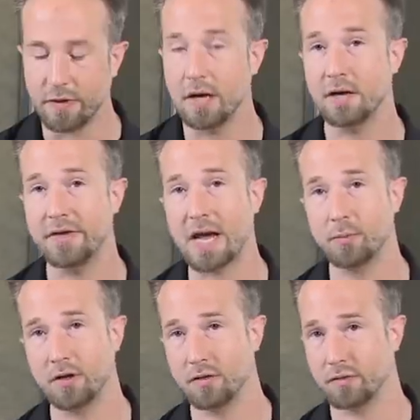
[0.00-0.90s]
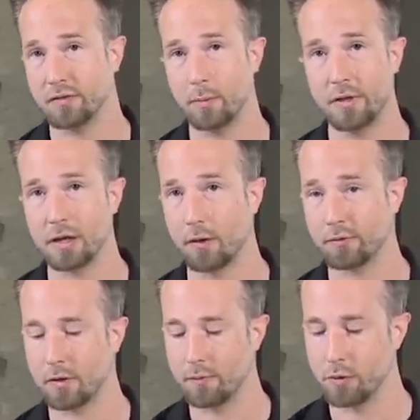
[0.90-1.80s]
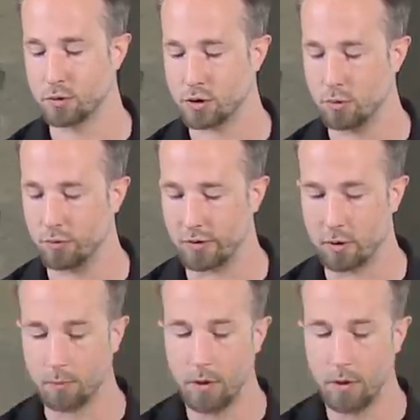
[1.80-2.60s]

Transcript: and adapt it to something else of your choosing.